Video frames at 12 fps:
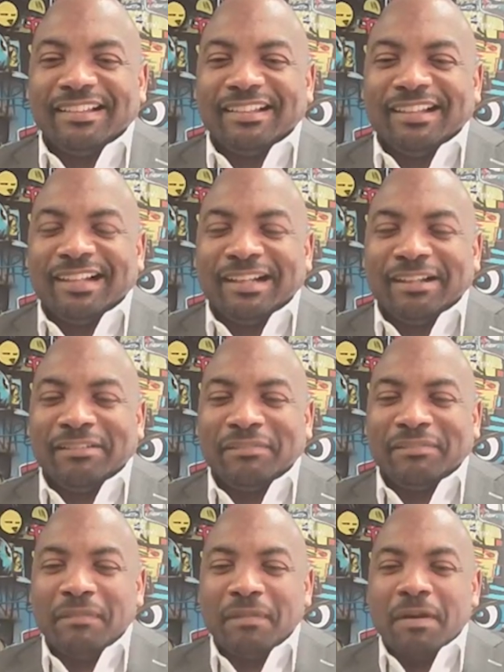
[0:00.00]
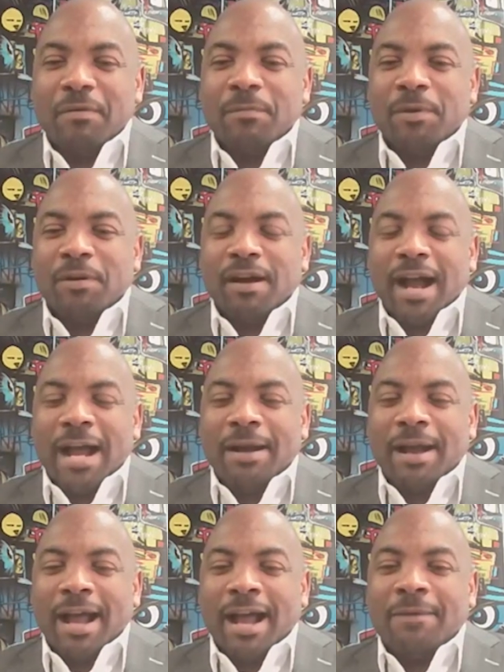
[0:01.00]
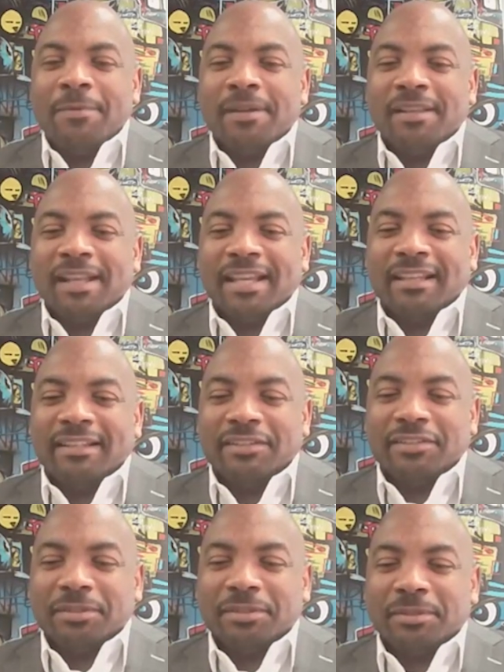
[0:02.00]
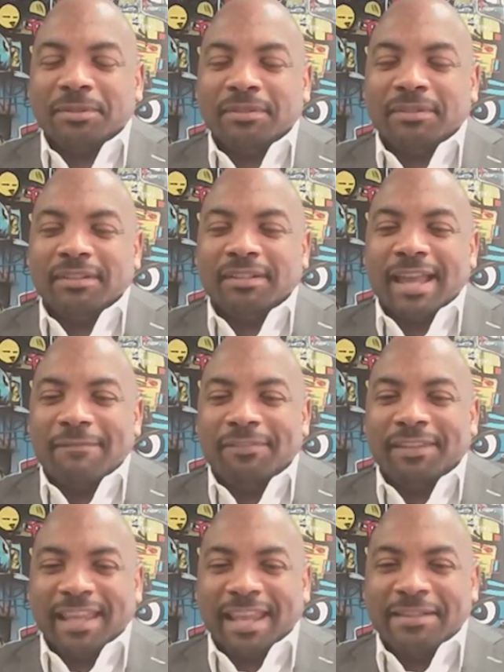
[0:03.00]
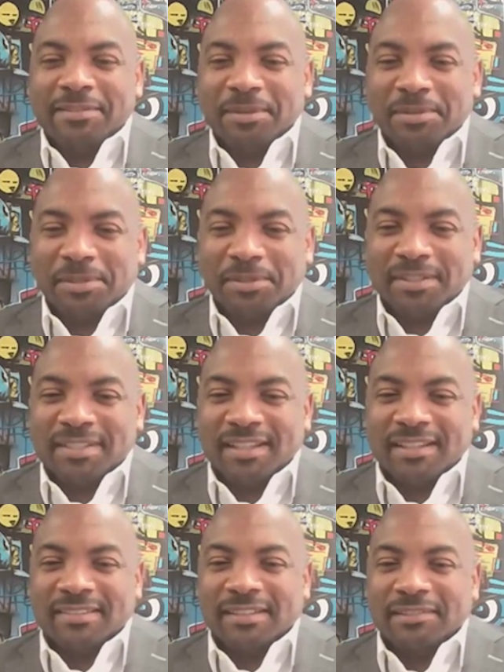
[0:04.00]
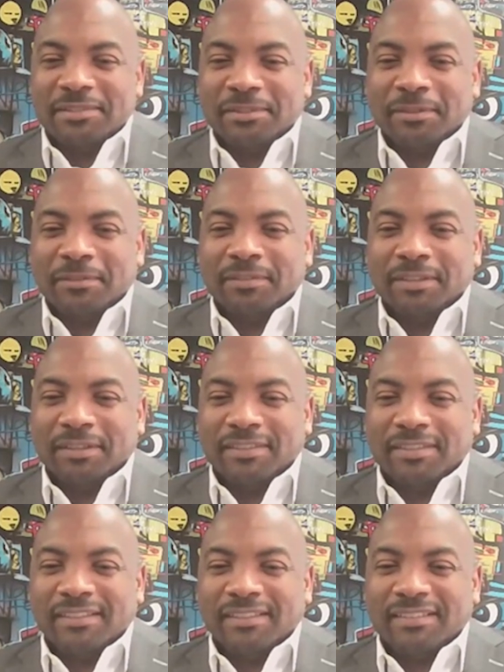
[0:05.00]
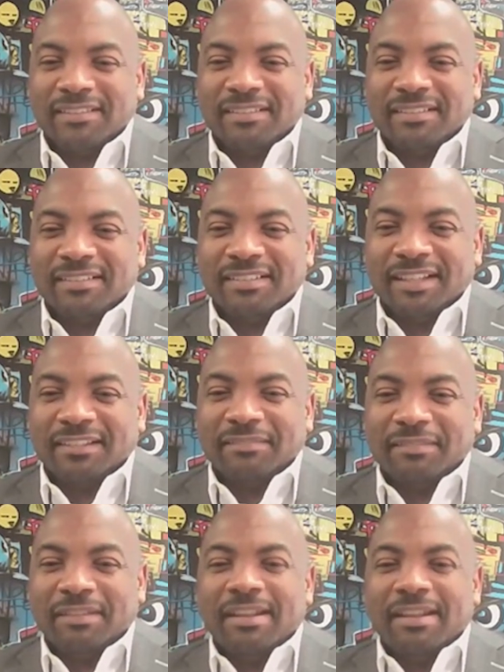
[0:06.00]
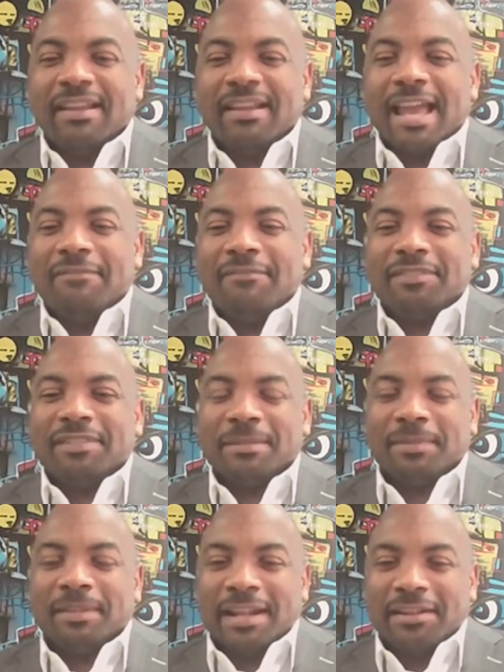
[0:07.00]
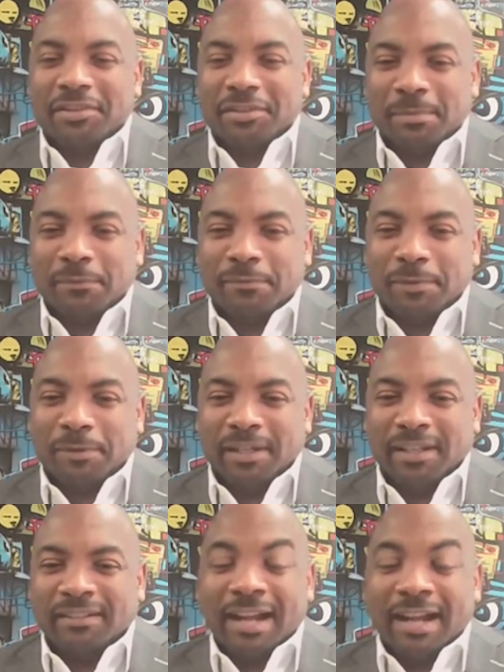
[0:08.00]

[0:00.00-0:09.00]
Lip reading: Um, well, I would liken it to having the answers on a test that you're gonna take, like having some of the answers beforehand.